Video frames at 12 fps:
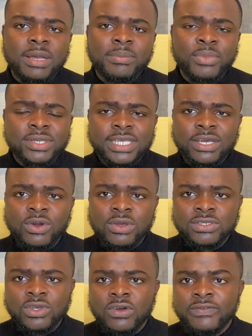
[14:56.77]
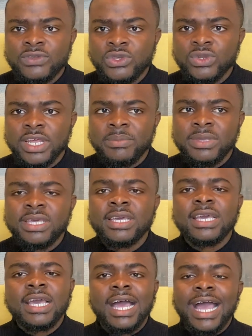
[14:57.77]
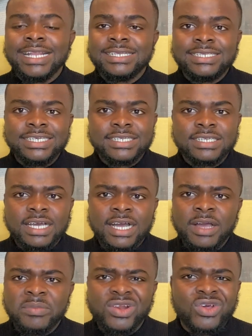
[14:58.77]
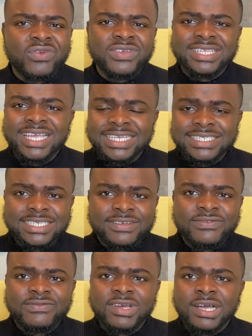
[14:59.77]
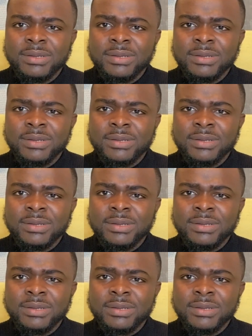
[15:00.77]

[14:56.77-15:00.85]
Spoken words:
bought a course of Udemy, I did a lot of intensive